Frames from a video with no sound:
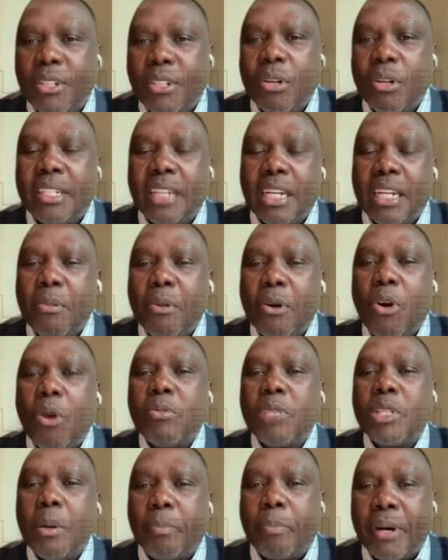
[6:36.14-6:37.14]
until he becomes
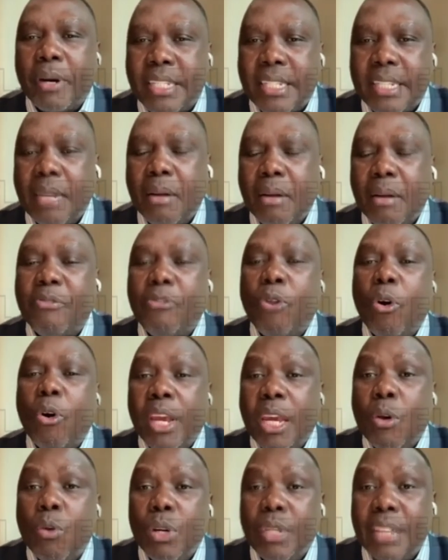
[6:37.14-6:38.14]
a president before
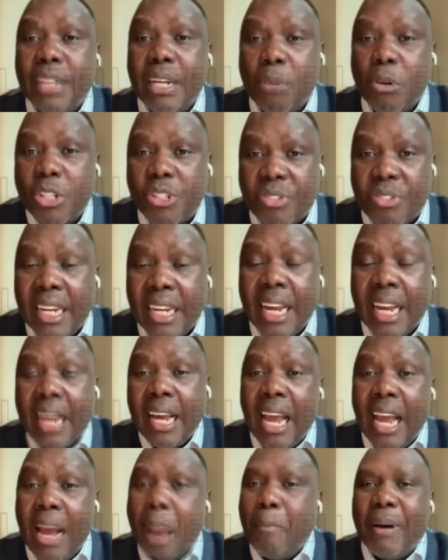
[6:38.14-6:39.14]
he will demonstrate?
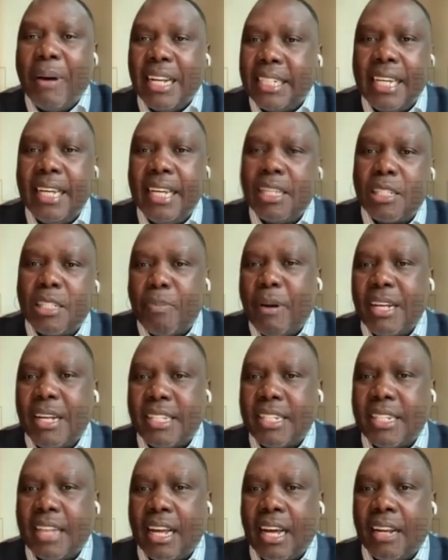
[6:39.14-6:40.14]
Empathy is
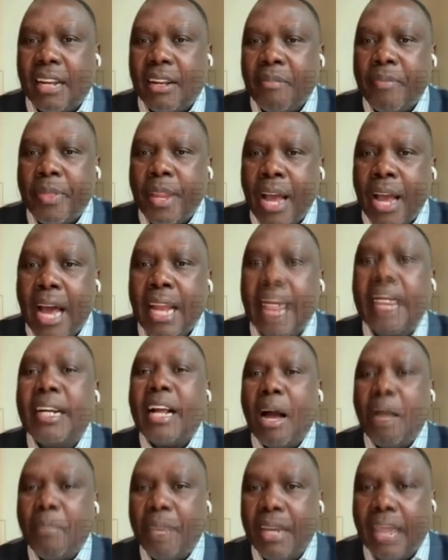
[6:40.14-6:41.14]
personal, and it
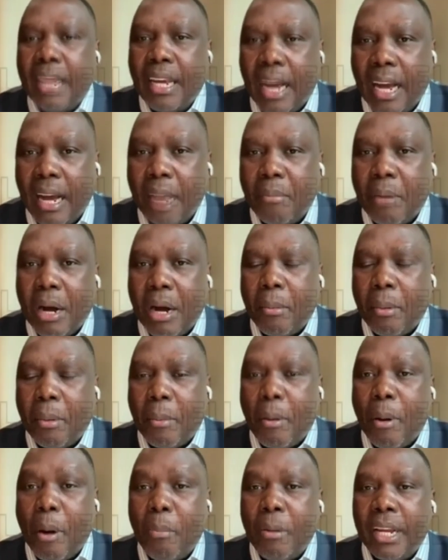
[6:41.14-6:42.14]
can be
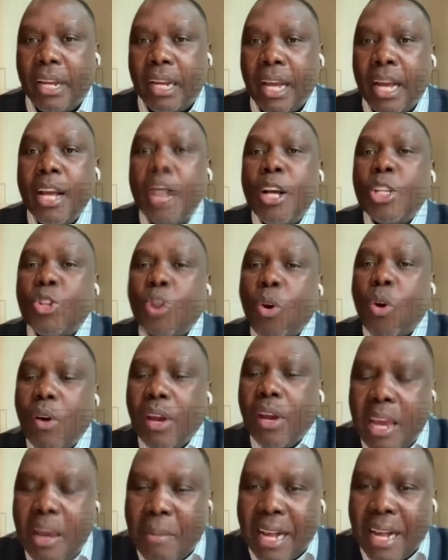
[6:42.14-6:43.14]
public. So
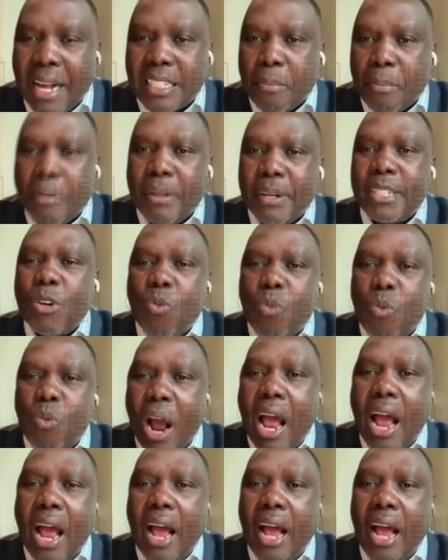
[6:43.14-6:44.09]
him as a person, where